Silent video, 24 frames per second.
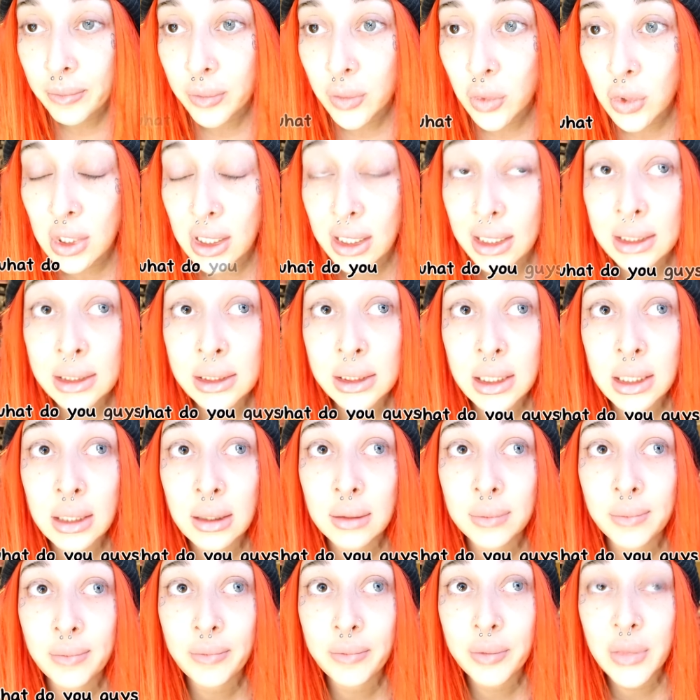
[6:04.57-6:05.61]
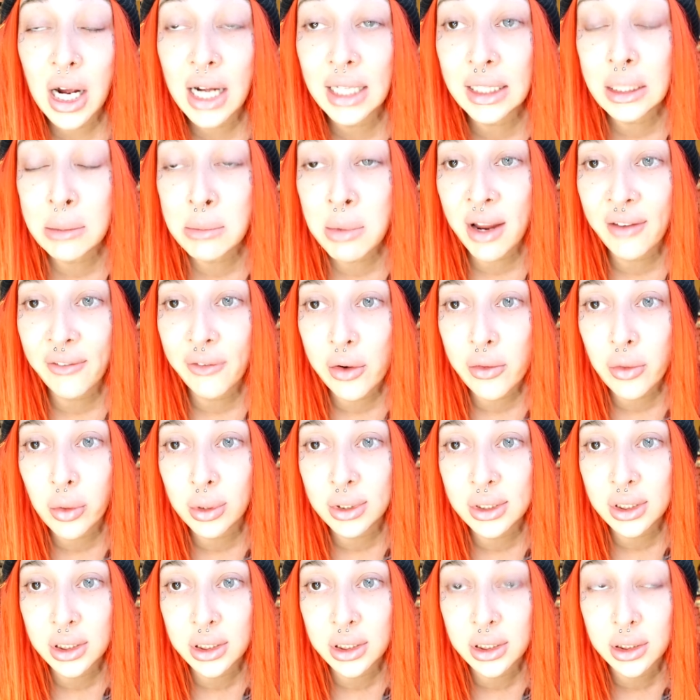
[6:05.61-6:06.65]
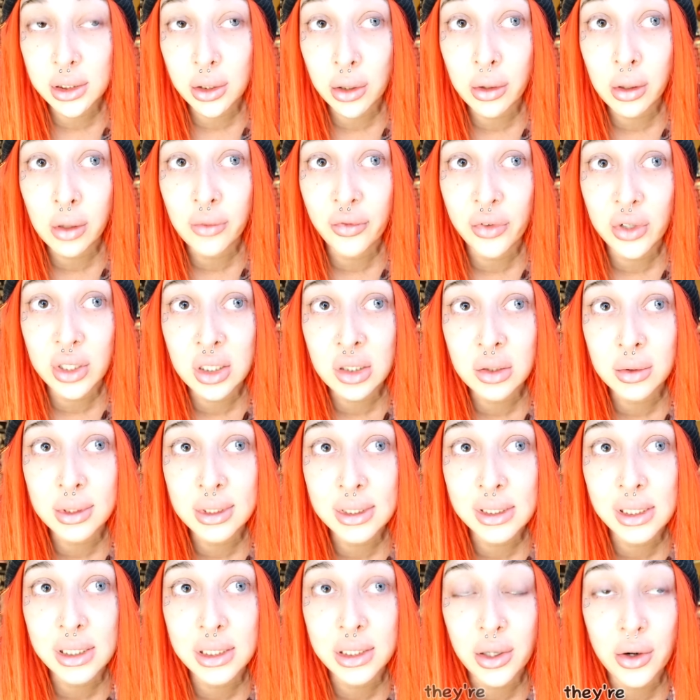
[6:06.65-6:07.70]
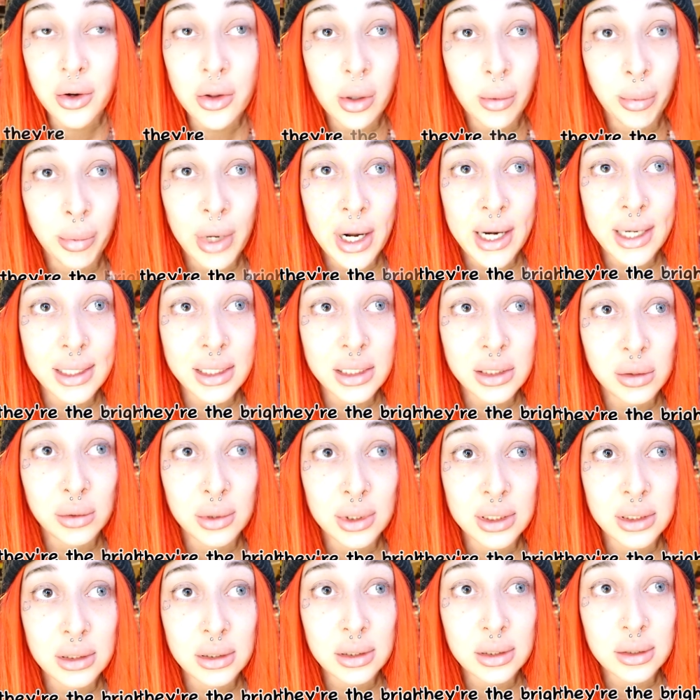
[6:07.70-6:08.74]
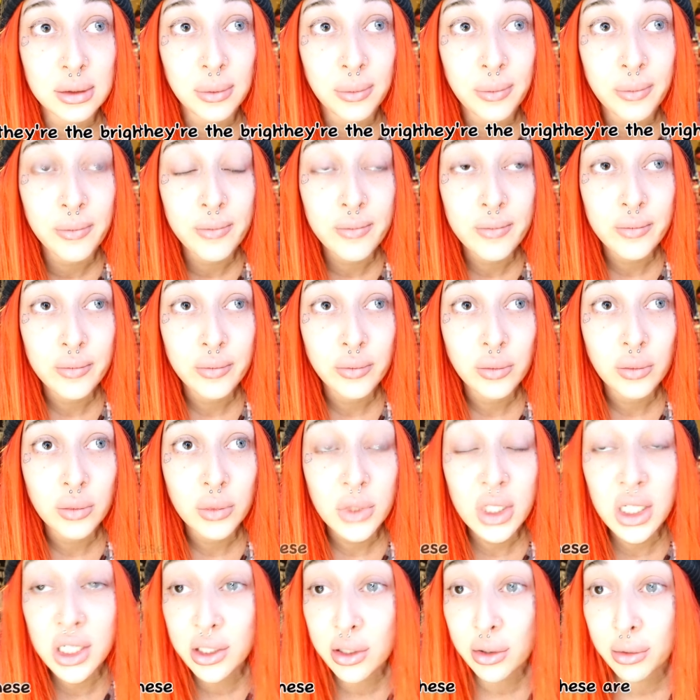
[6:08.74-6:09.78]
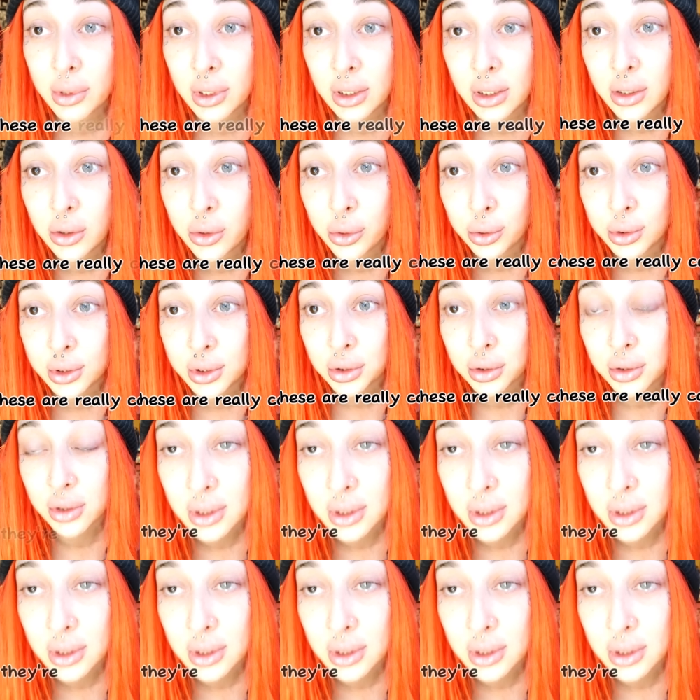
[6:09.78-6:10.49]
What do you guys think? I think my favorite ones are still the first ones because they're the brightest ones. These are really cool too.